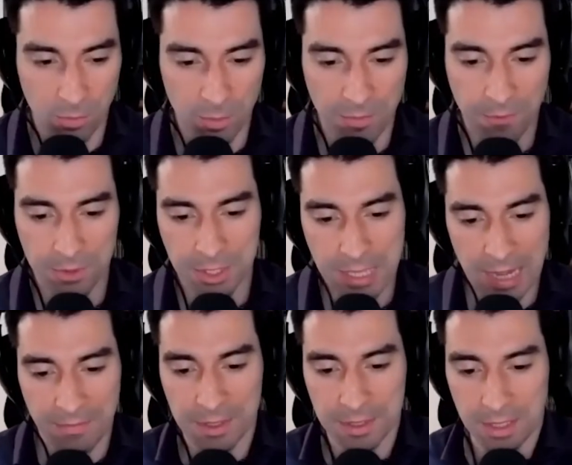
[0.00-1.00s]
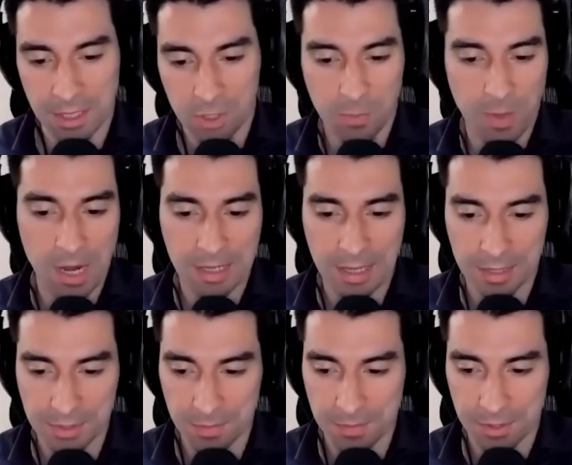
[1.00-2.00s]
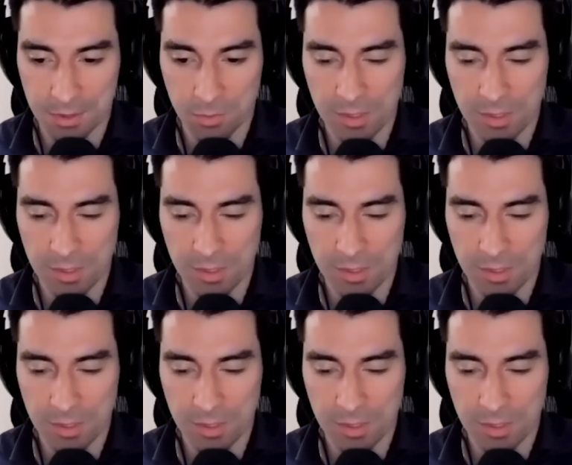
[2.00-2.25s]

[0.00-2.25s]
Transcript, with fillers: when we first dive into each podcast episode,